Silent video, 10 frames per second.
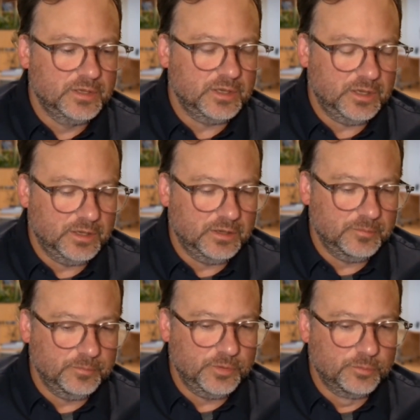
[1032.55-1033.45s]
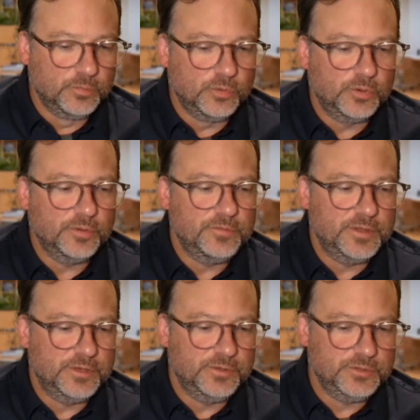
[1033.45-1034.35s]
the more of
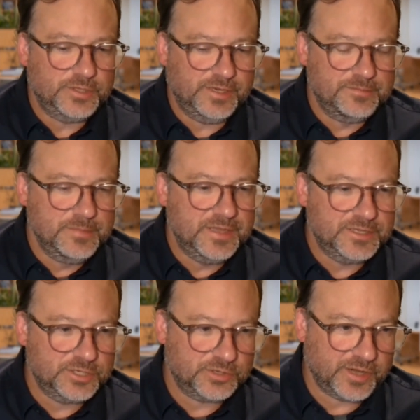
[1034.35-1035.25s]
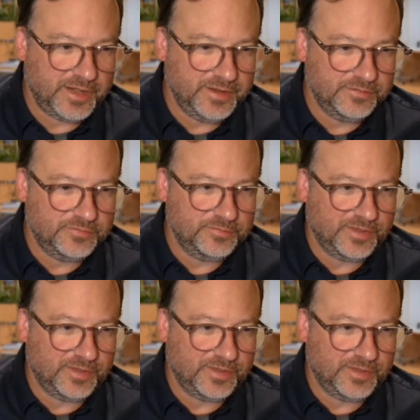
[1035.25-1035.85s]
those administrative,